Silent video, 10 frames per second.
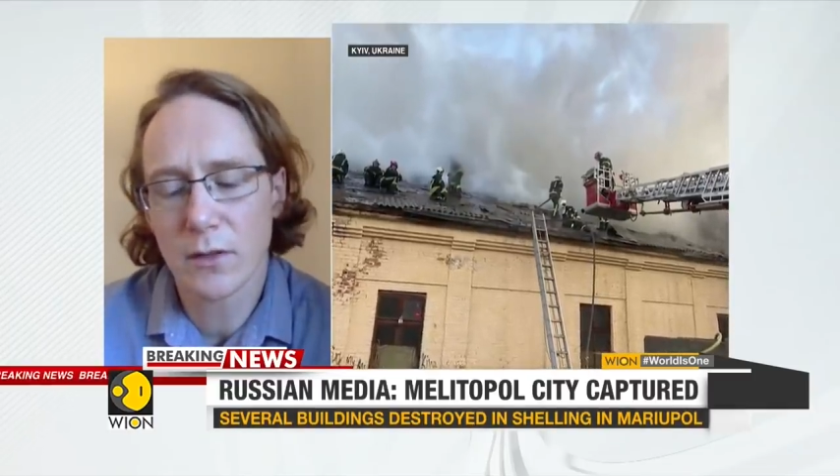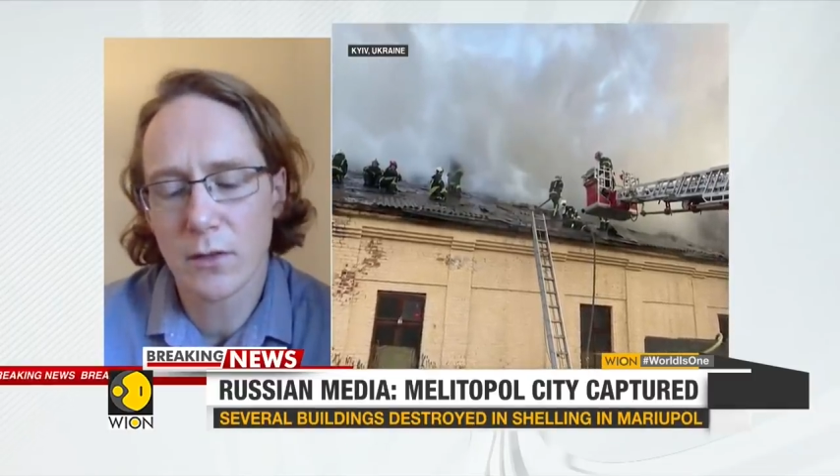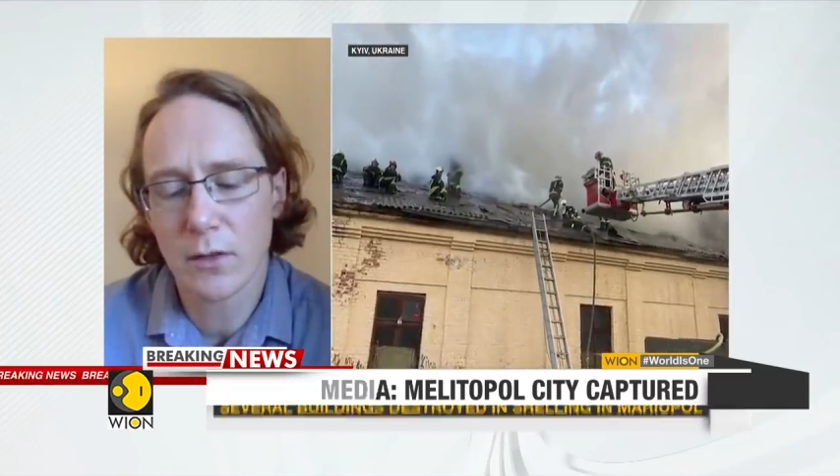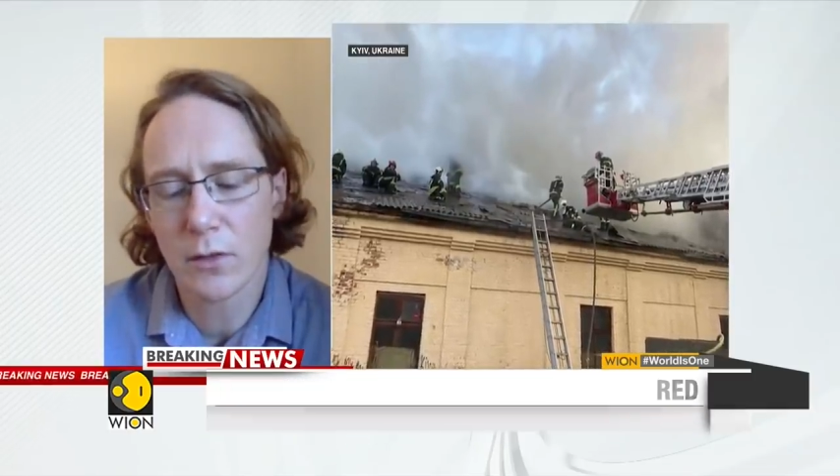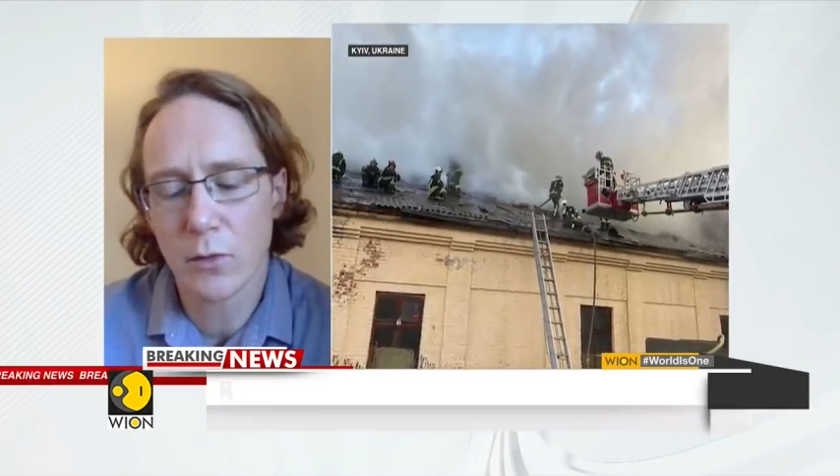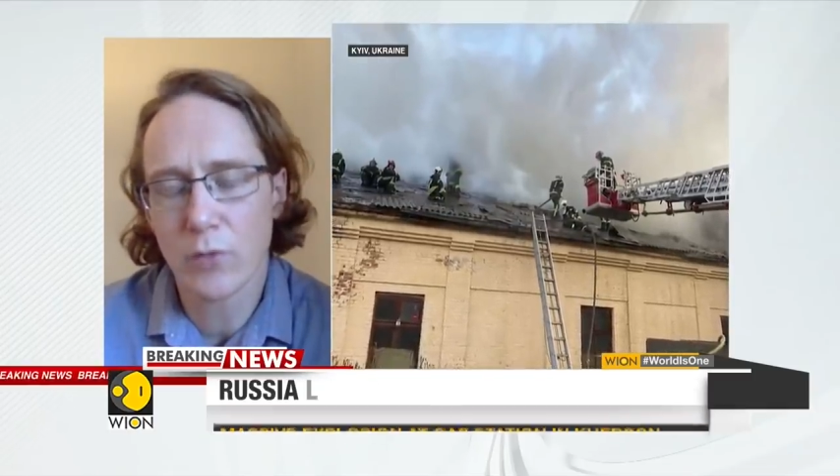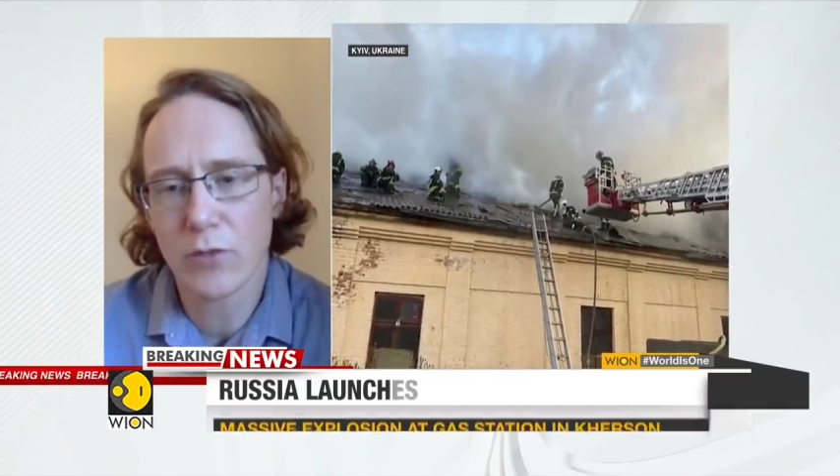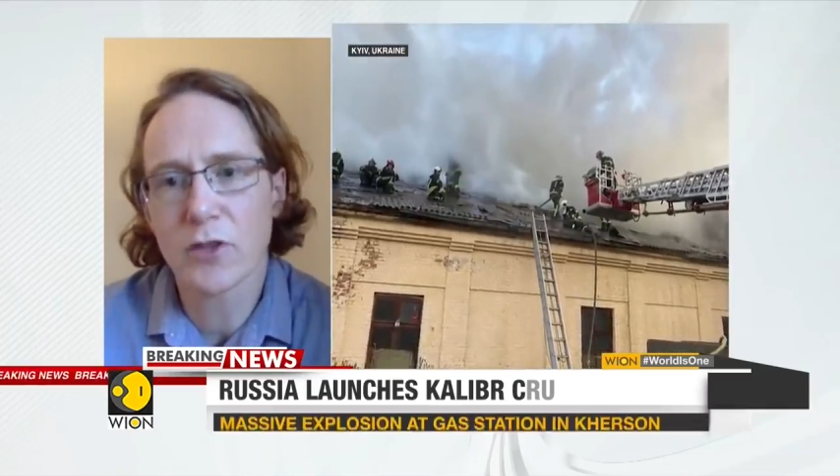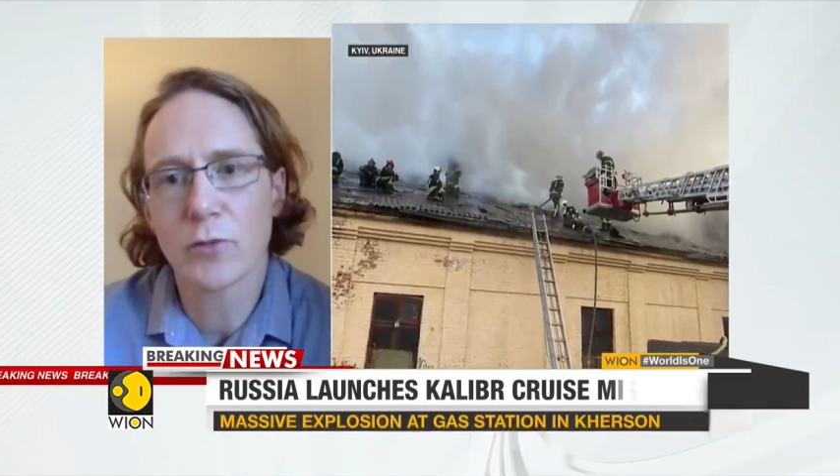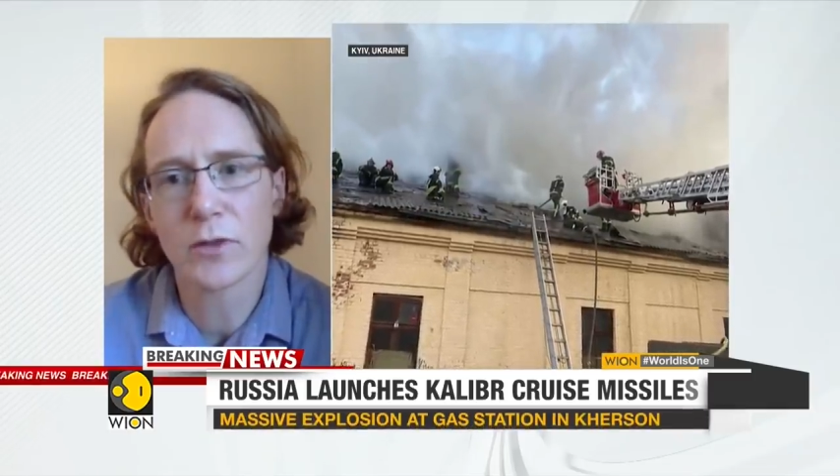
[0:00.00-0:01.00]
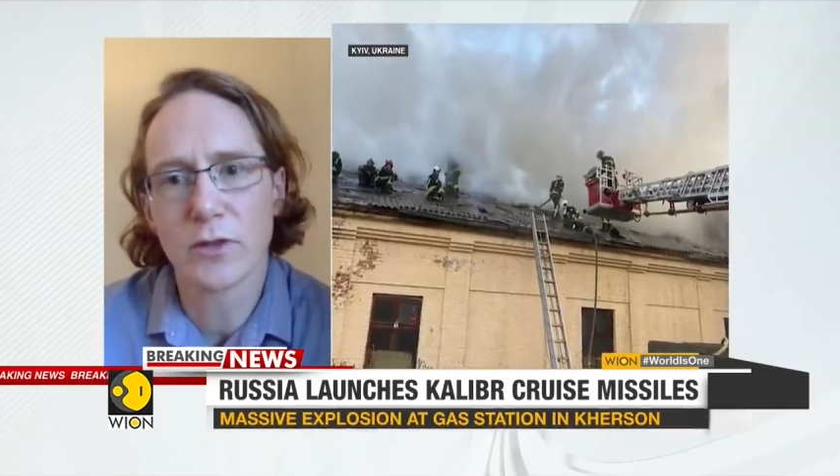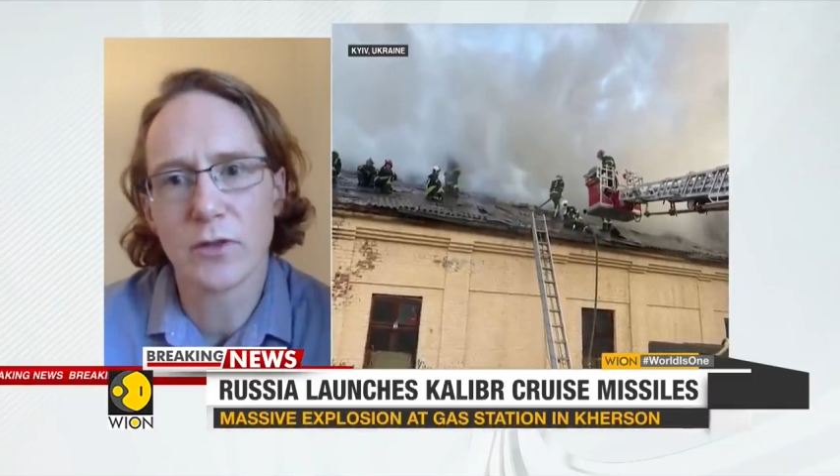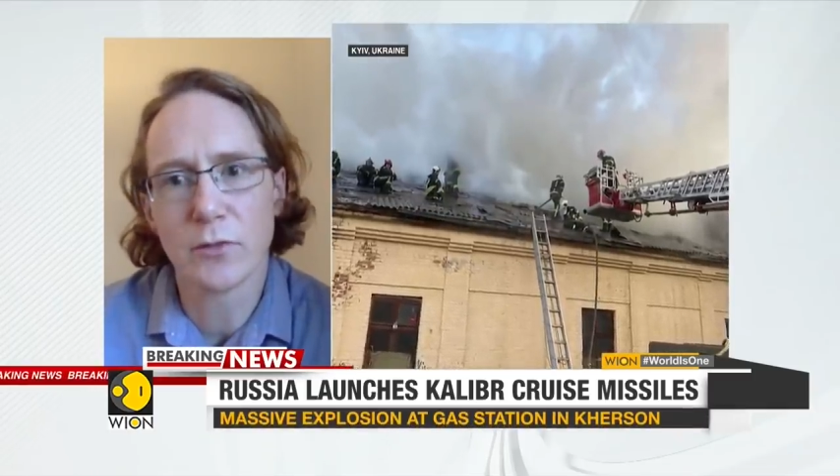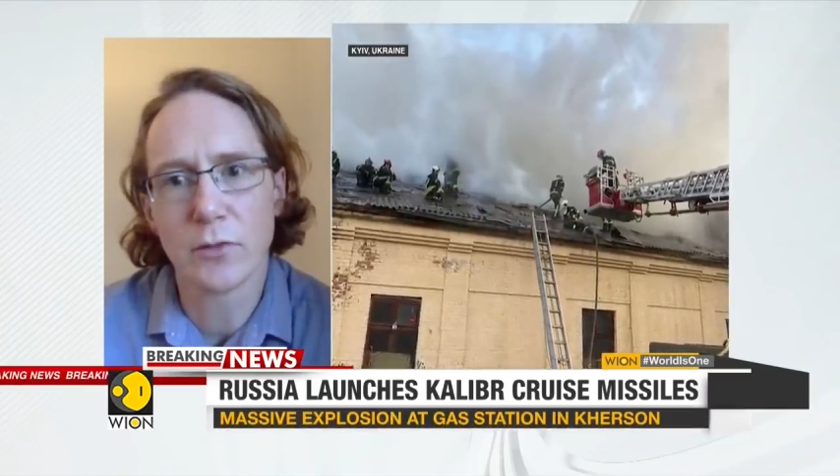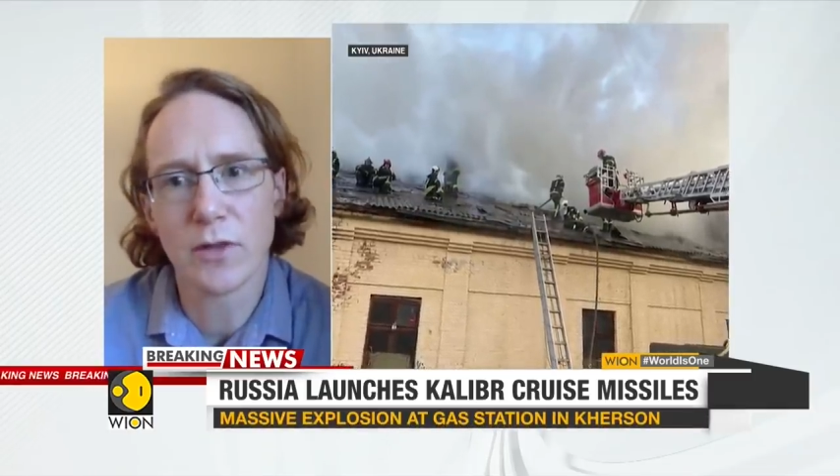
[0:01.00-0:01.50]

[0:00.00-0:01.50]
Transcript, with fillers: uh, what Russia will do